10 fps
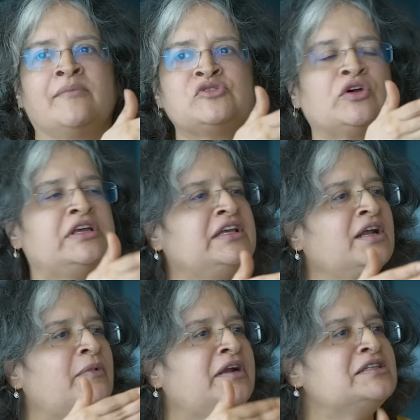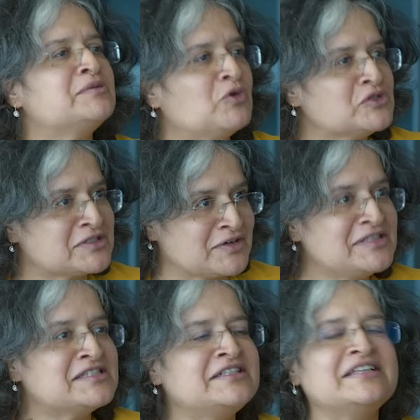am sorry, Heeramandi is the most
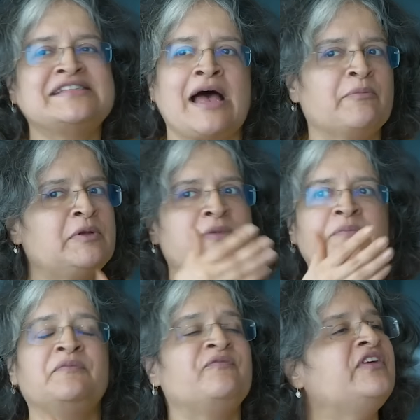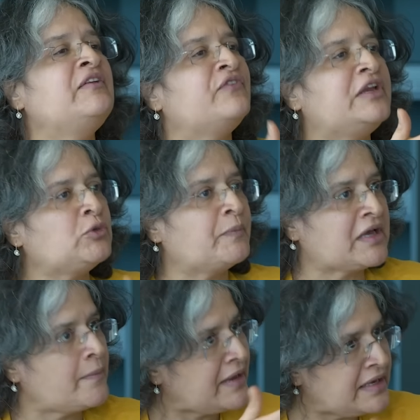recent example, but feel free to
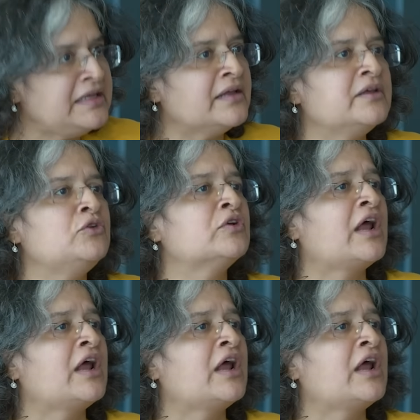pick up any other, you know,